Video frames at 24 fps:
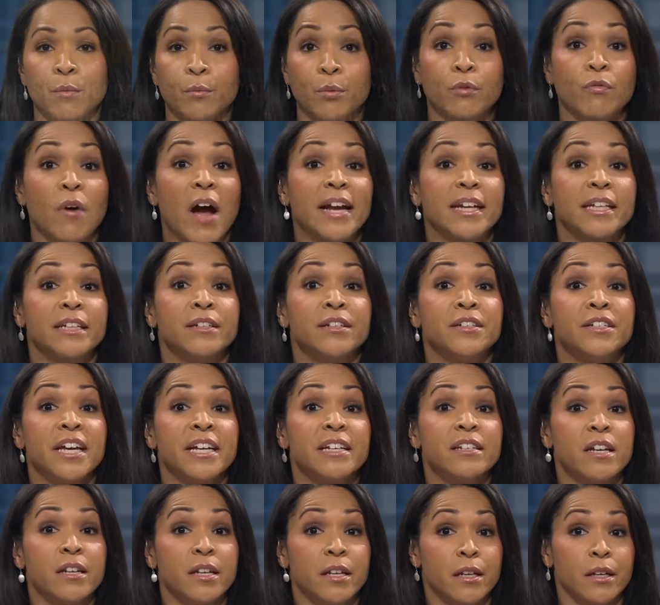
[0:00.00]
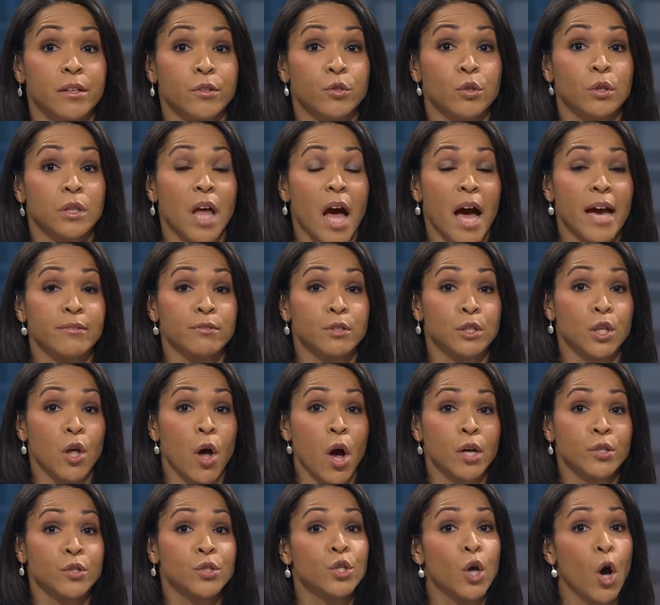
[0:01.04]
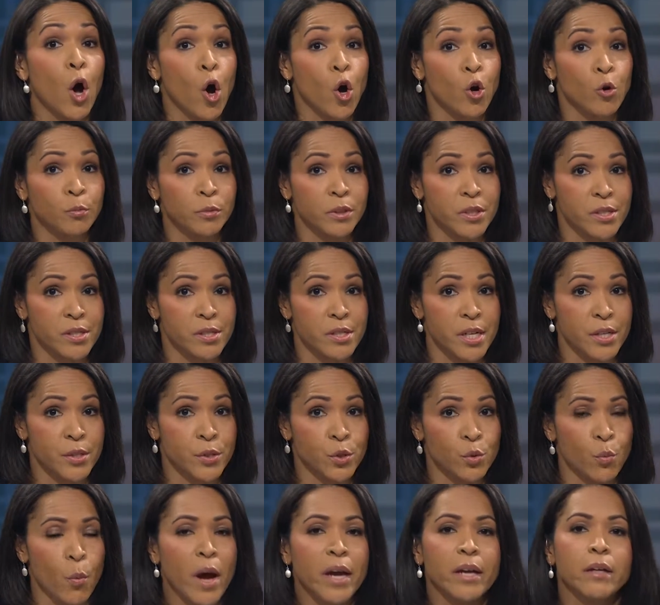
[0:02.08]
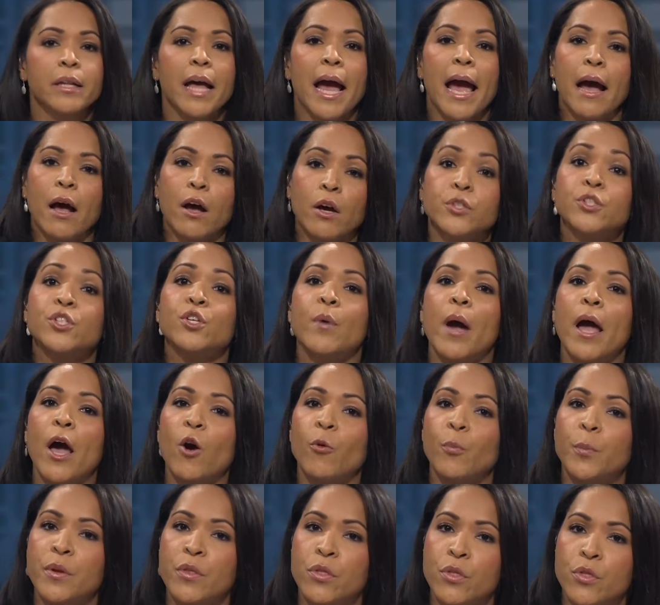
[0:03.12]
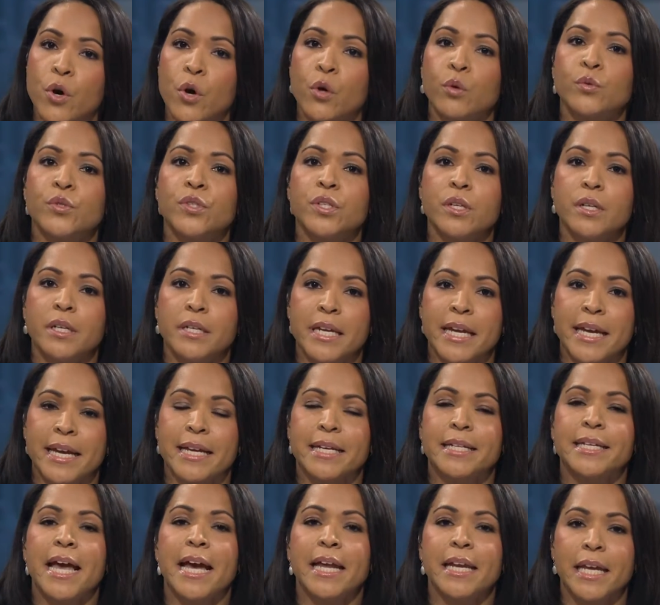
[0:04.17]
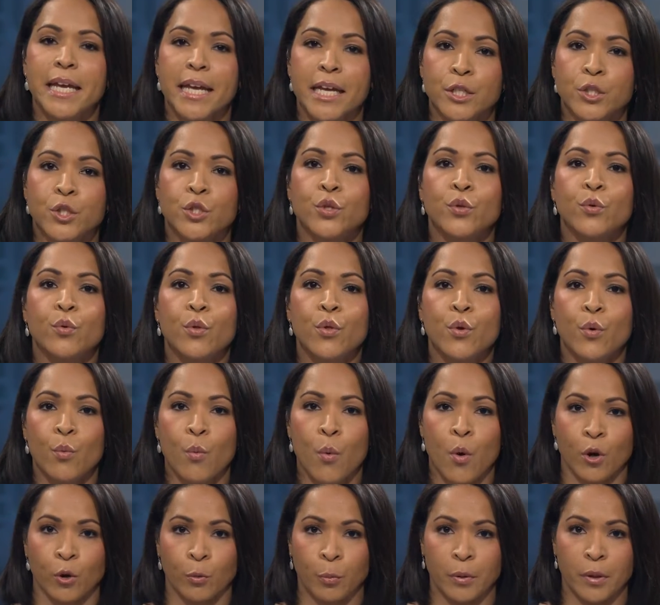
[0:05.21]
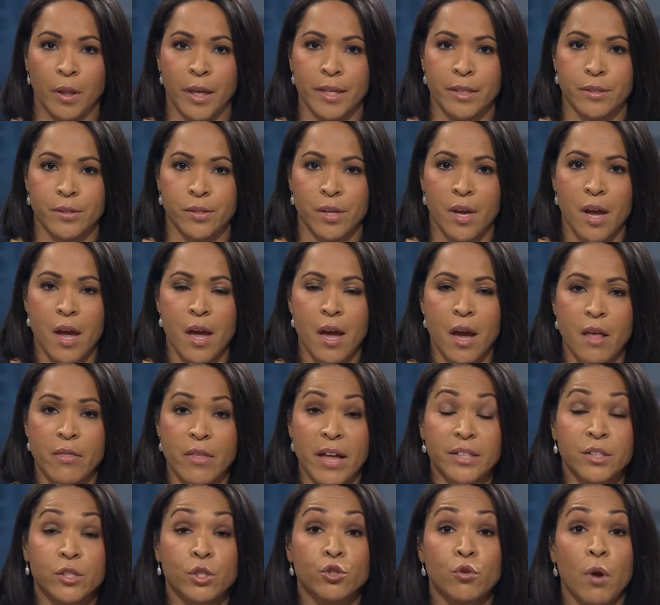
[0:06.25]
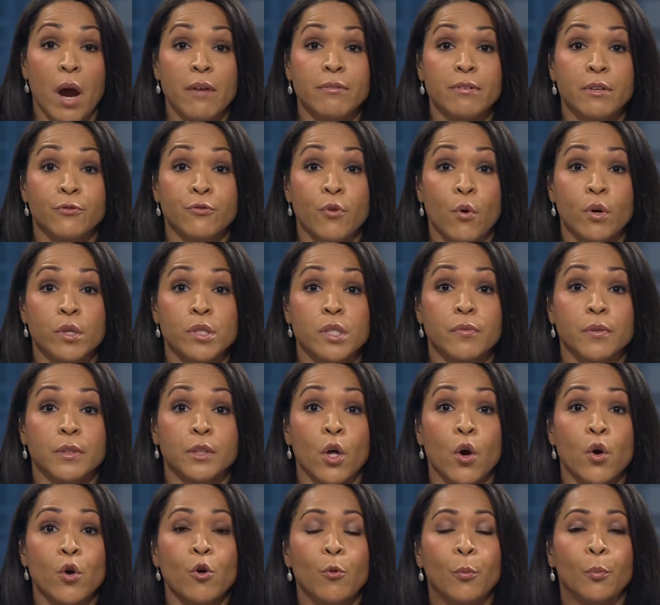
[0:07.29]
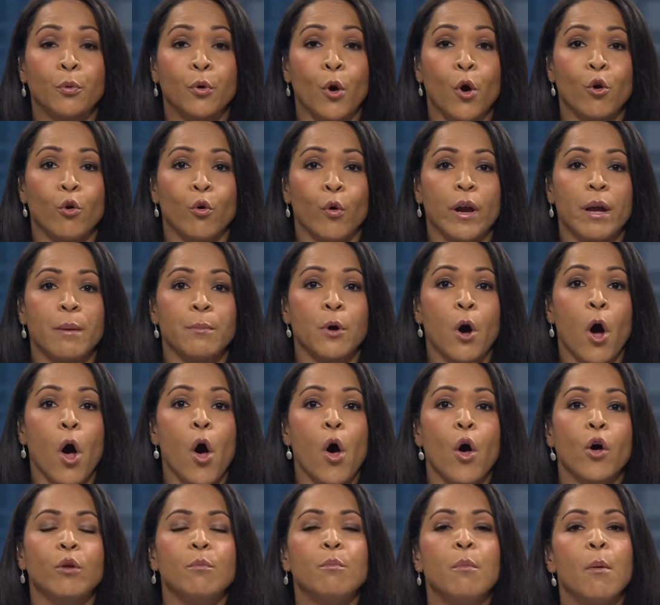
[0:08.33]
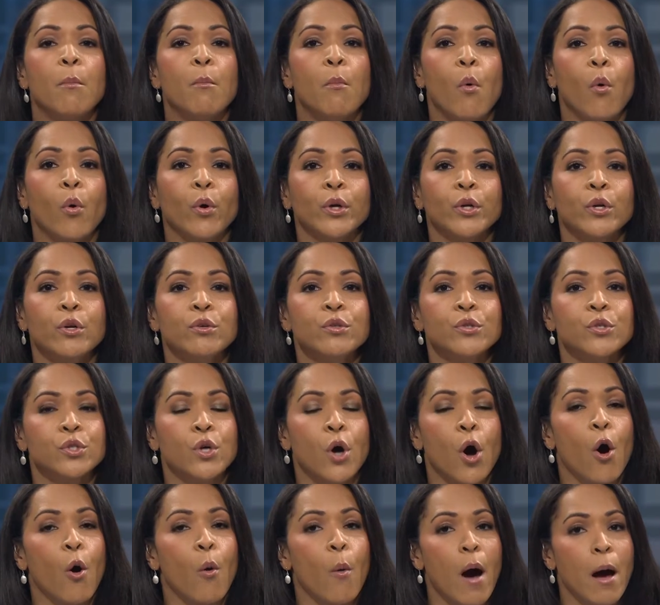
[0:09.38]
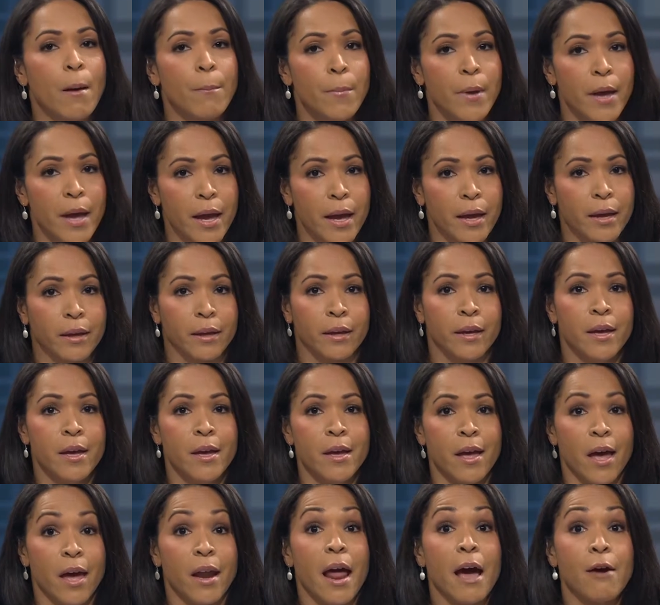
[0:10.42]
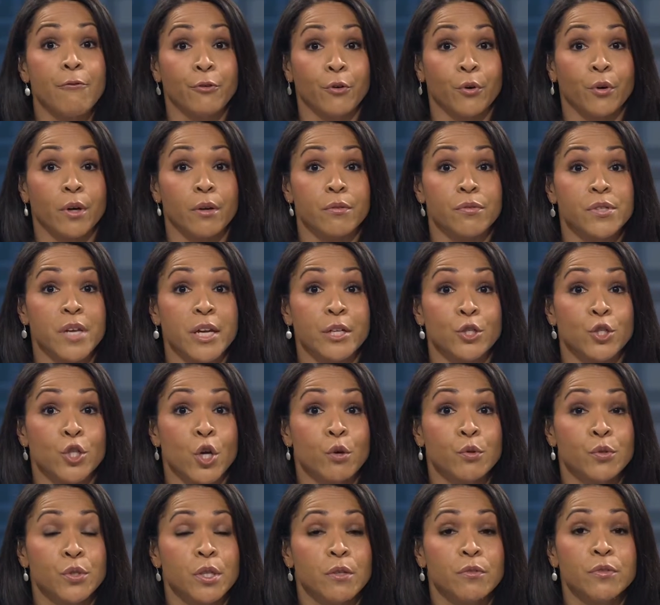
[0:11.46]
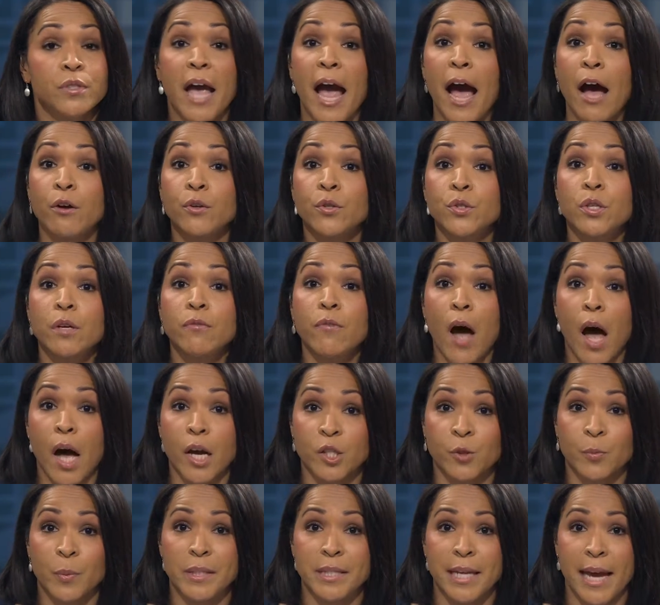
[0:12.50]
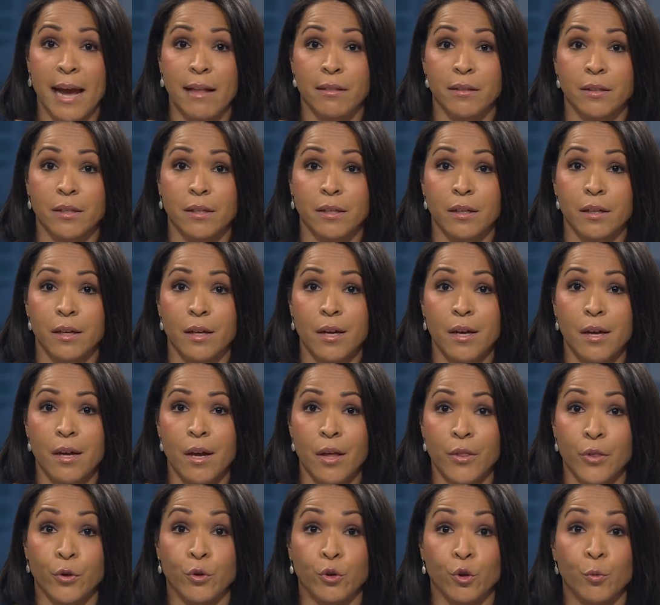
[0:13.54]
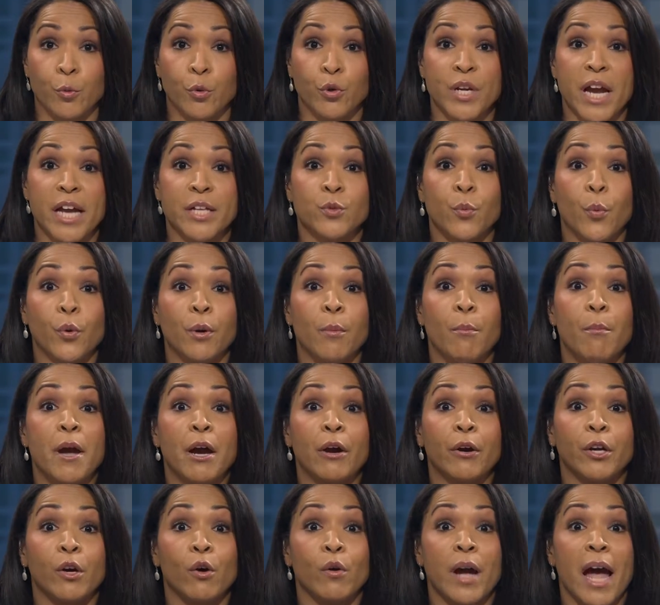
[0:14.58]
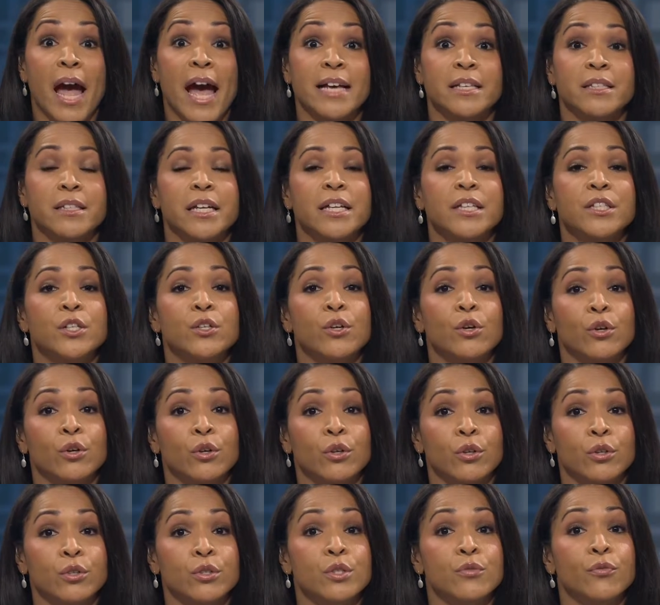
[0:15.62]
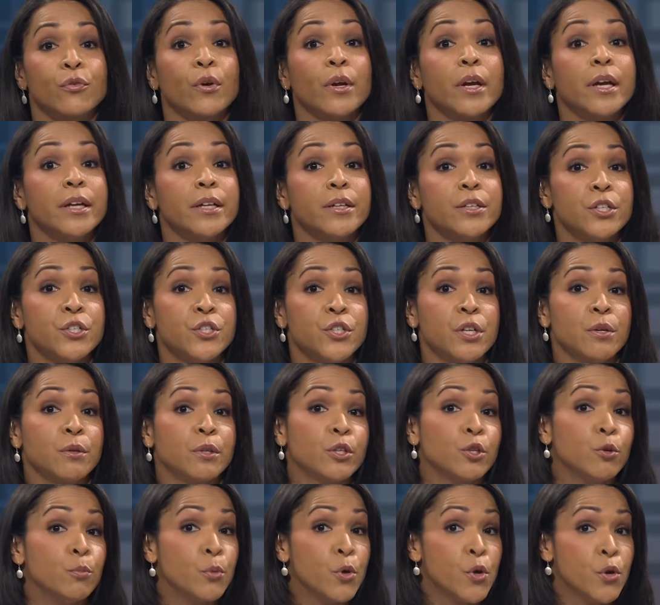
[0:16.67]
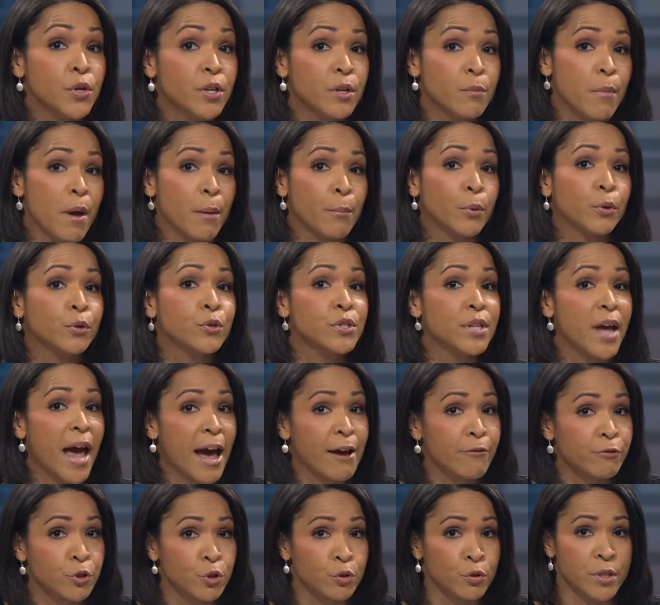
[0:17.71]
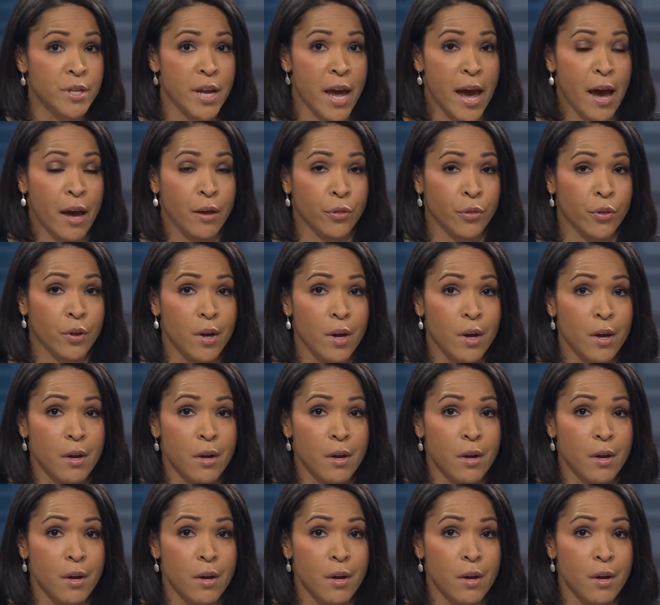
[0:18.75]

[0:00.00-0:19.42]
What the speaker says: providing dignity to lives lost to homelessness while also helping those in need get into the workplace. That's the driving force of a local program called Memorials Co-op, Inc., an effort of St. Joseph's House of Hospitality. The group creates wooden burial caskets and urns for indigent community members after death.